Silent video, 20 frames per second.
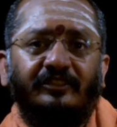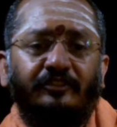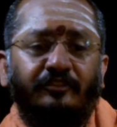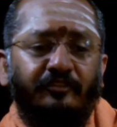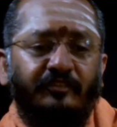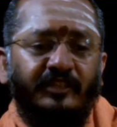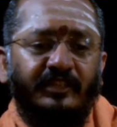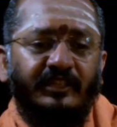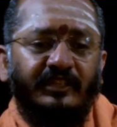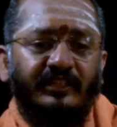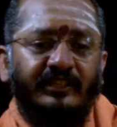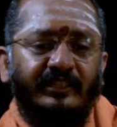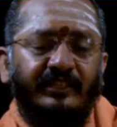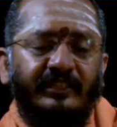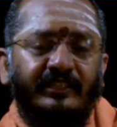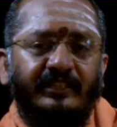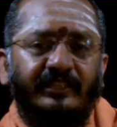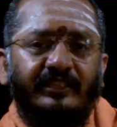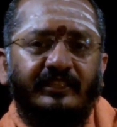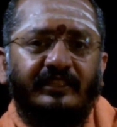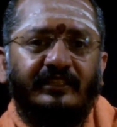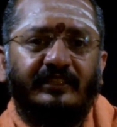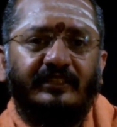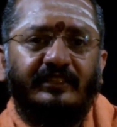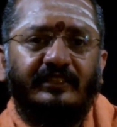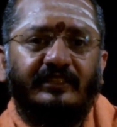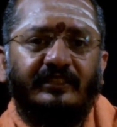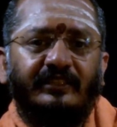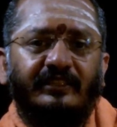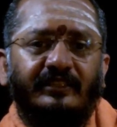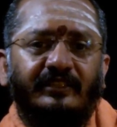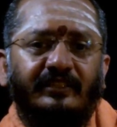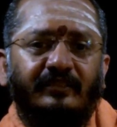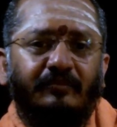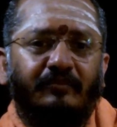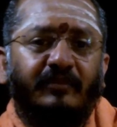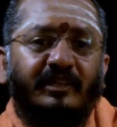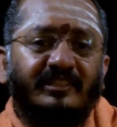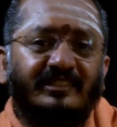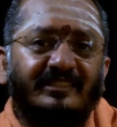you feel the
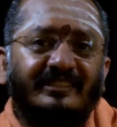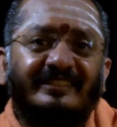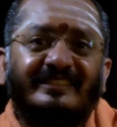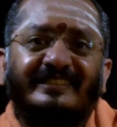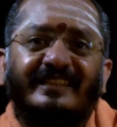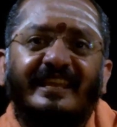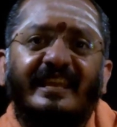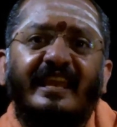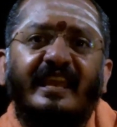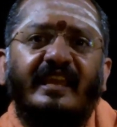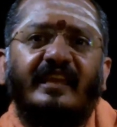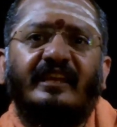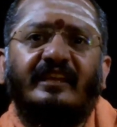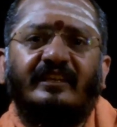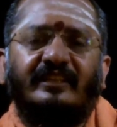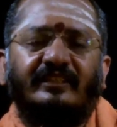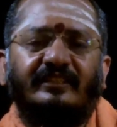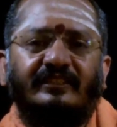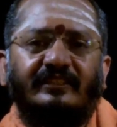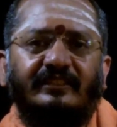muscles ache.